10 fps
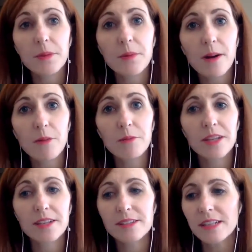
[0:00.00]
The problem
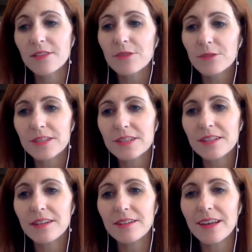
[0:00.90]
is, and the
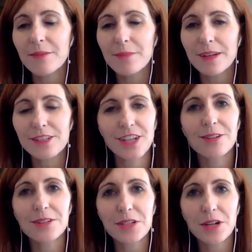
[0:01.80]
reason that my
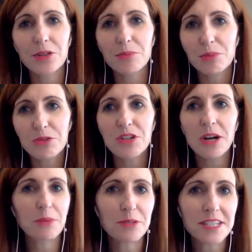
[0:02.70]
channel is called the
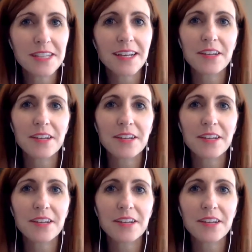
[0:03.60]
Bootstrap Boutique,